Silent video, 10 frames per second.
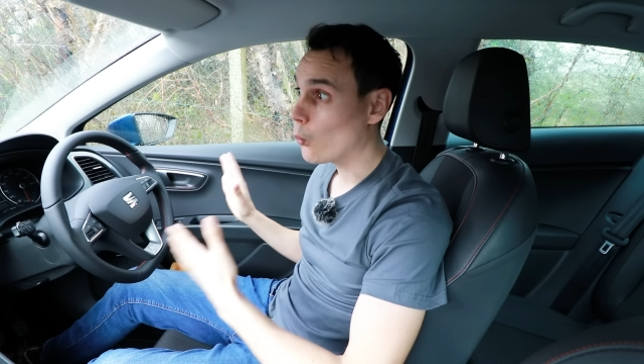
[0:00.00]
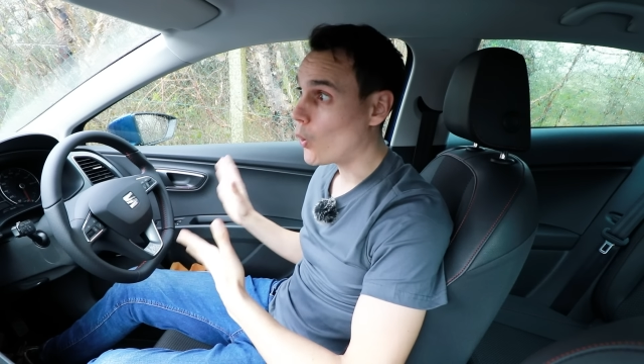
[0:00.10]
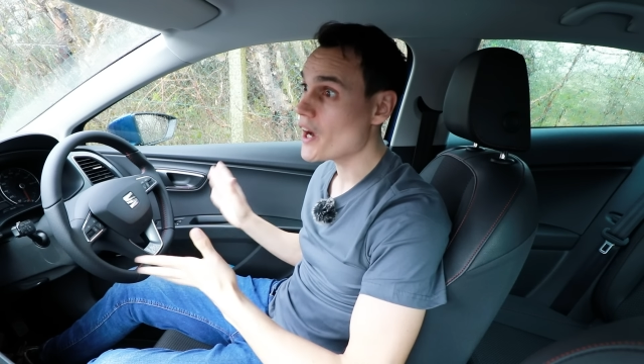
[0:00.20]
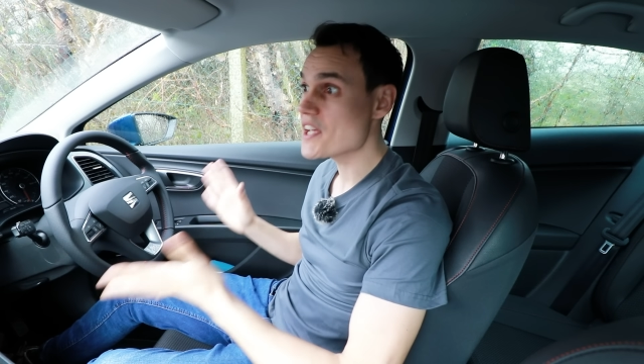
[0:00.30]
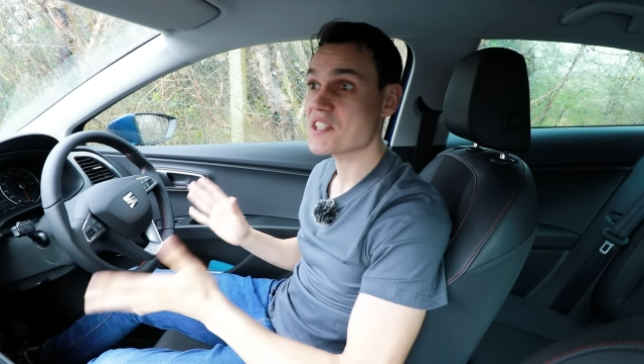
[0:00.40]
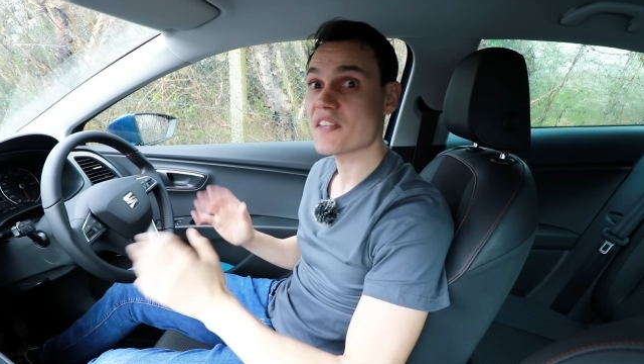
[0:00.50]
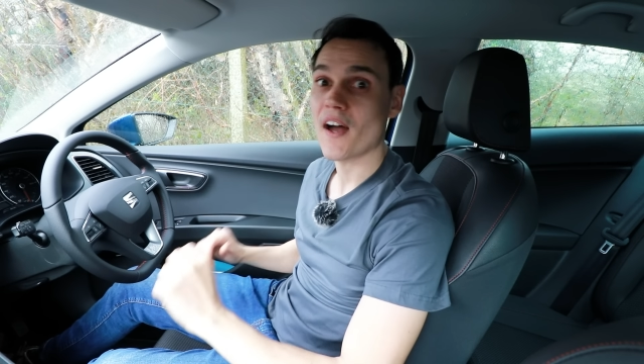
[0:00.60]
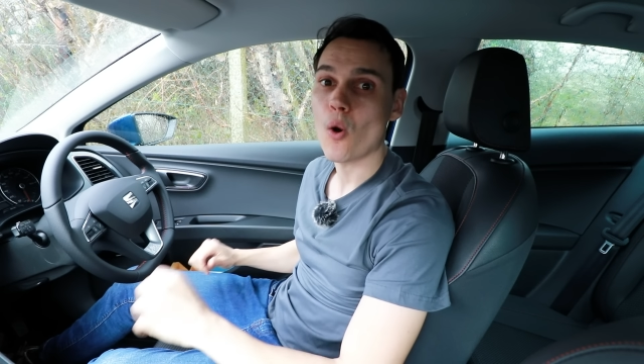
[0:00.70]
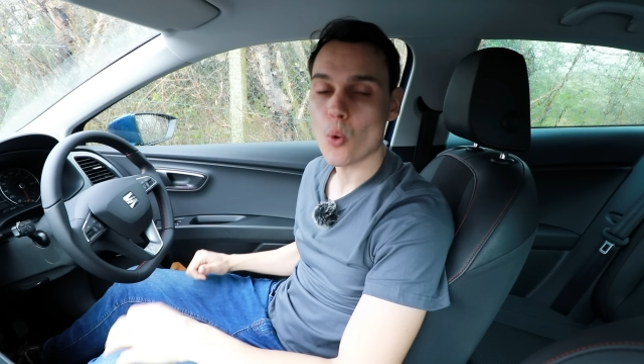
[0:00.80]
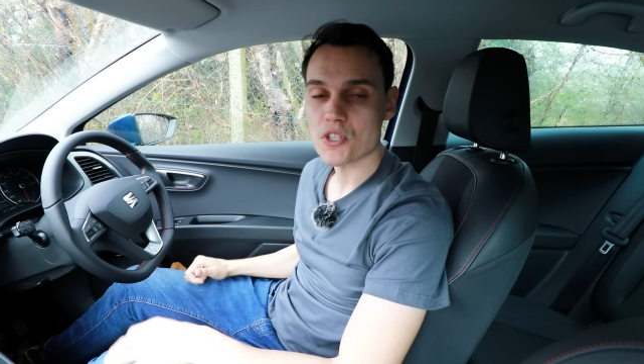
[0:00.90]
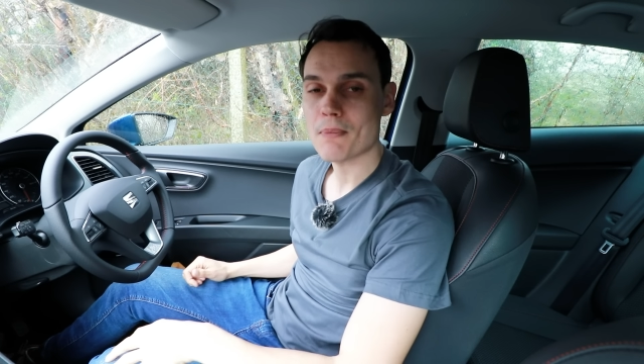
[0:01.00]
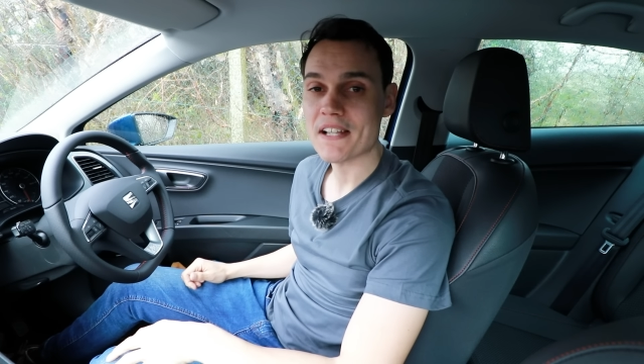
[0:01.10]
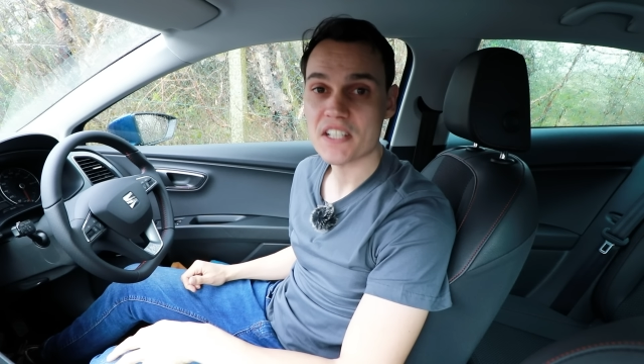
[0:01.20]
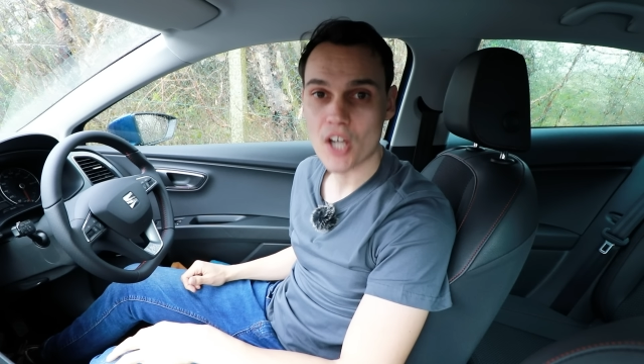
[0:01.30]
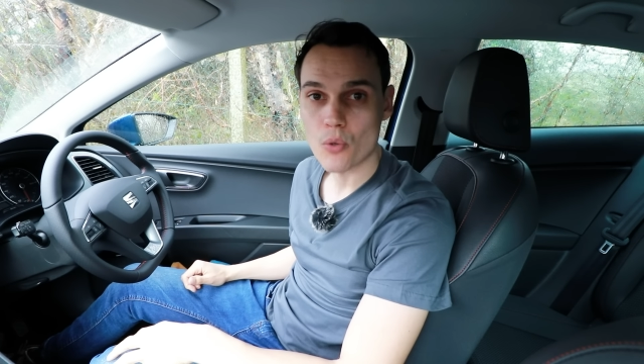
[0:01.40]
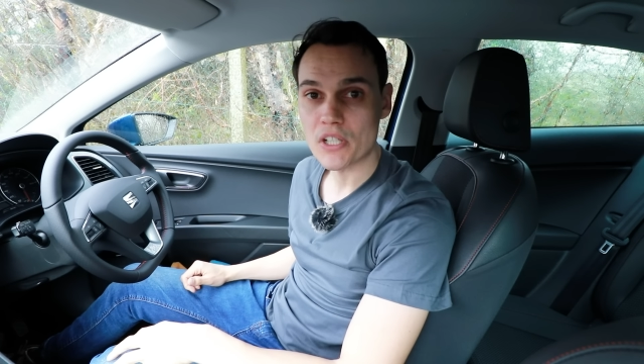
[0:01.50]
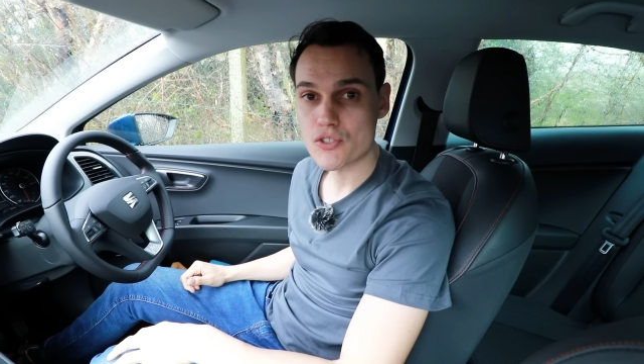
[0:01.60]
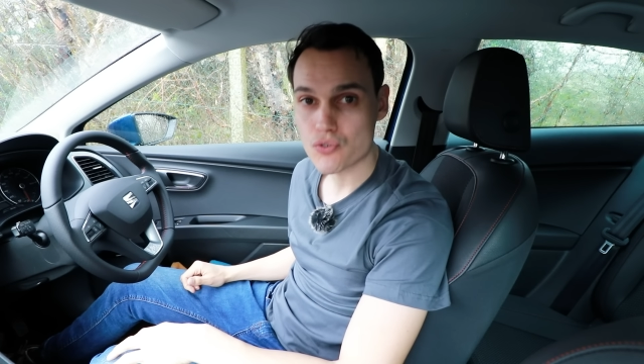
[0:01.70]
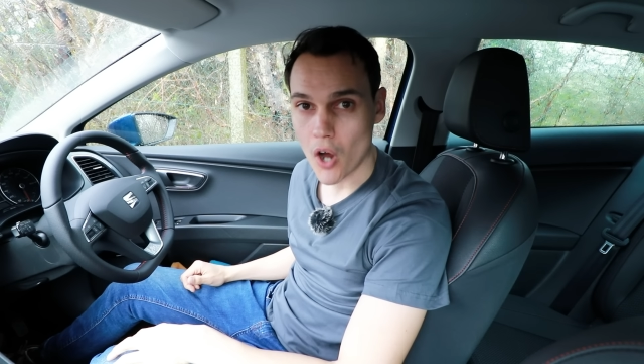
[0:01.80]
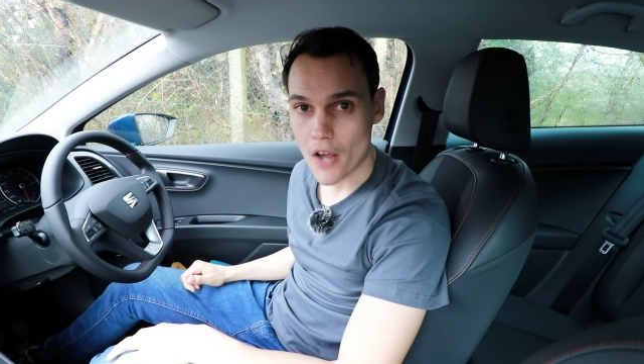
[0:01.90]
Why is it that automatic only
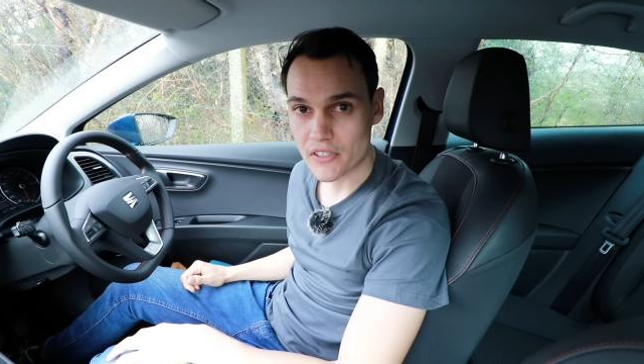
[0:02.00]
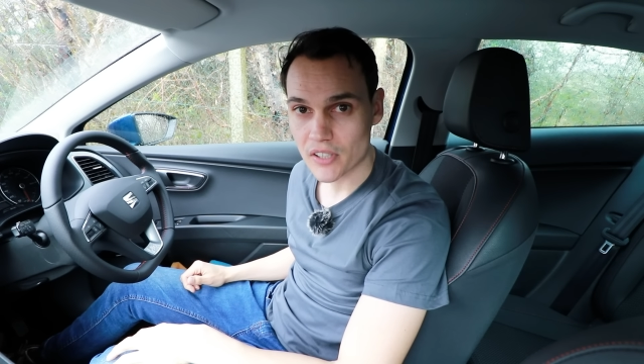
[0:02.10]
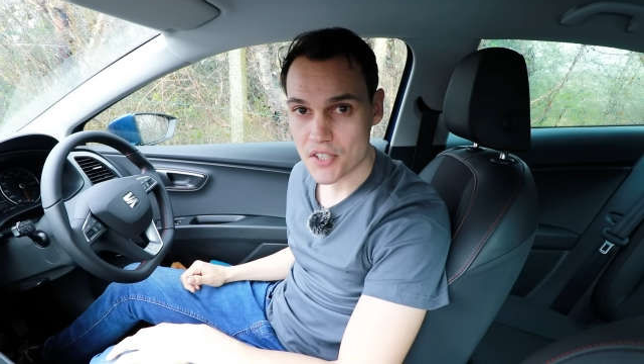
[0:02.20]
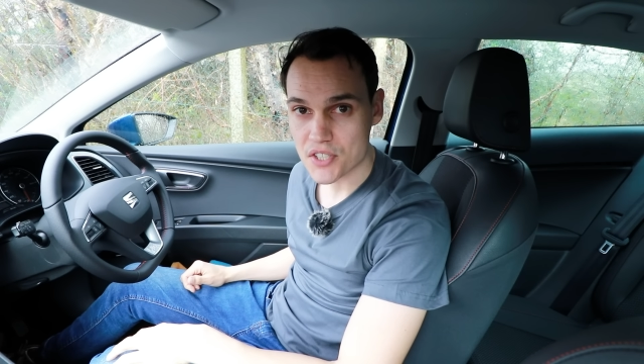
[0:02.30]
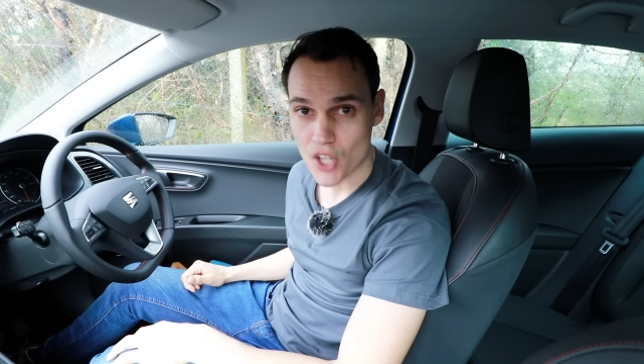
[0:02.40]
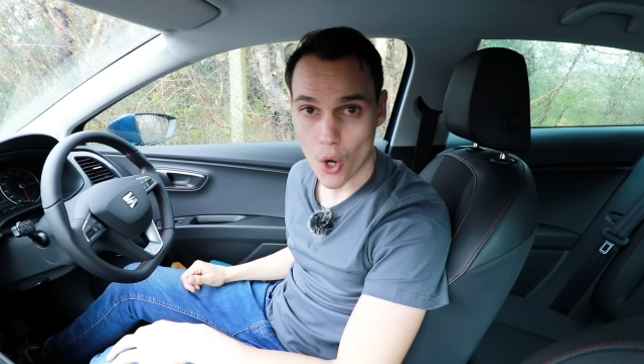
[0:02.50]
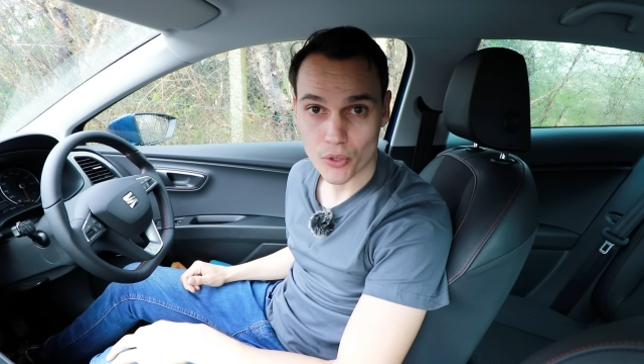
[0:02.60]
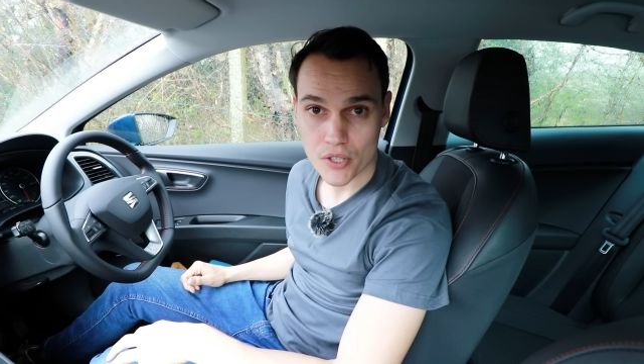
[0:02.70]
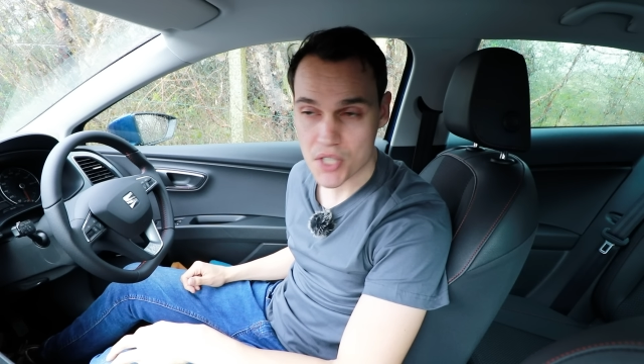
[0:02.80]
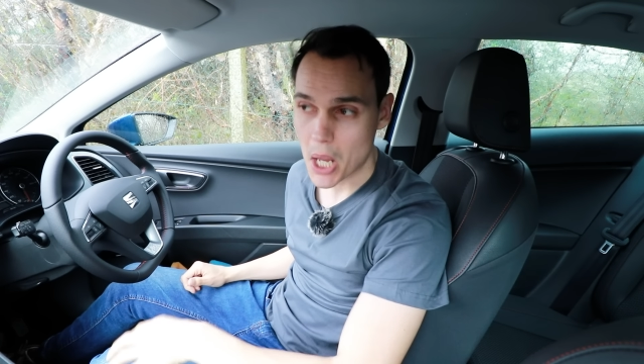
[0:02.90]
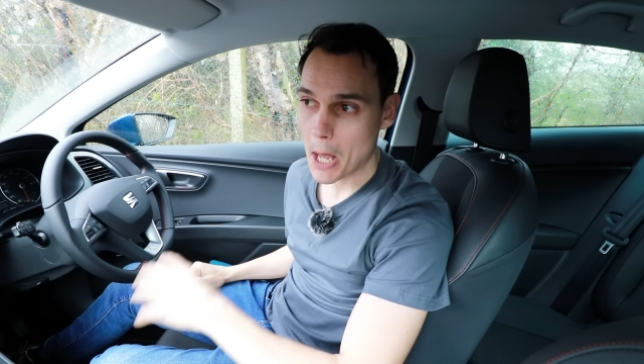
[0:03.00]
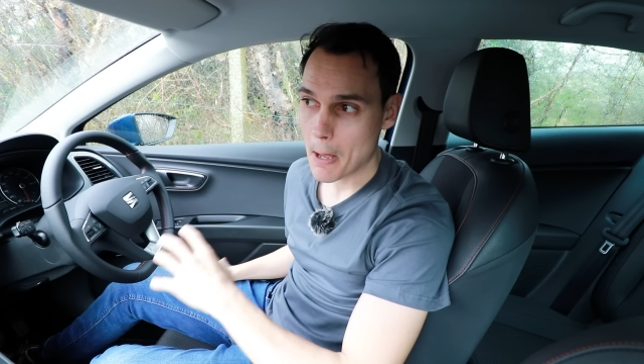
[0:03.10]
driving license holders